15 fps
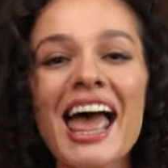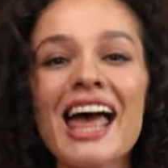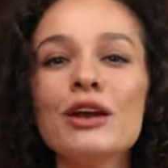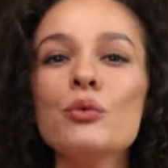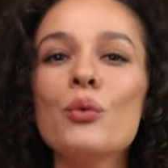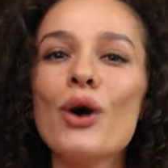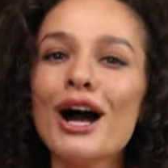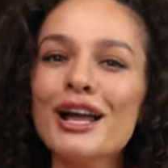
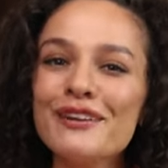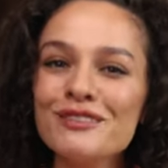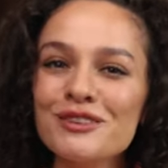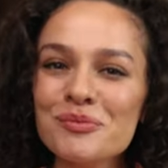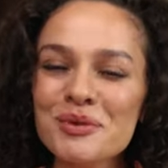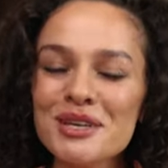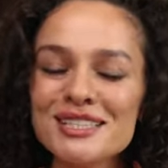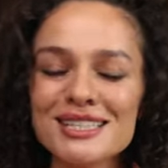And one of
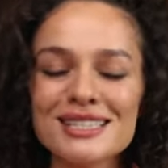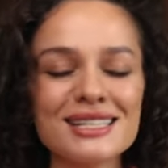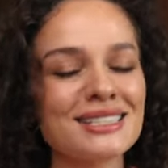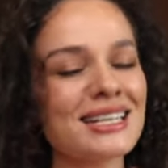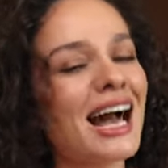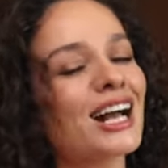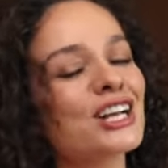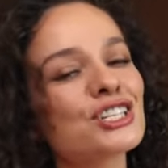the pieces
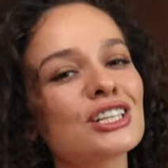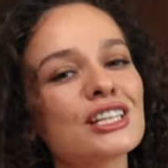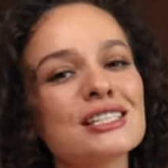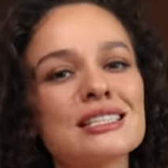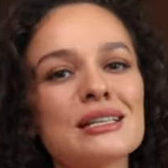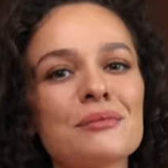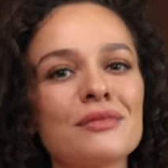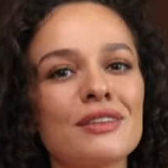is actually
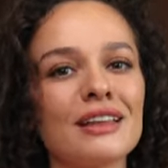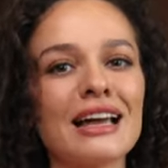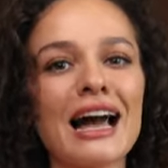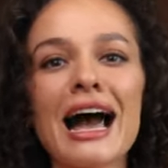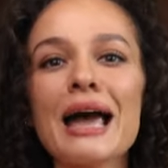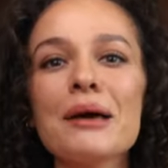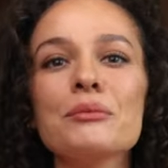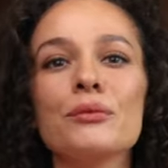something
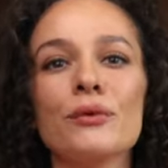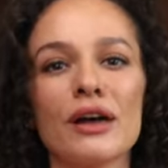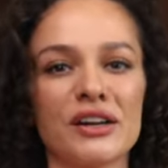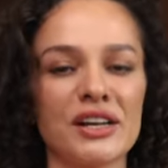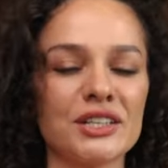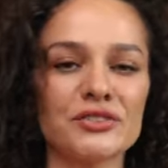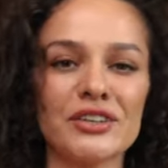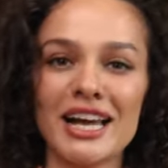I'm
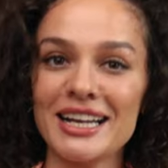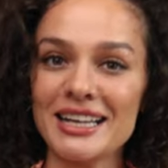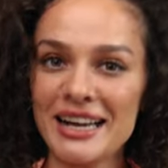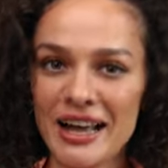wearing right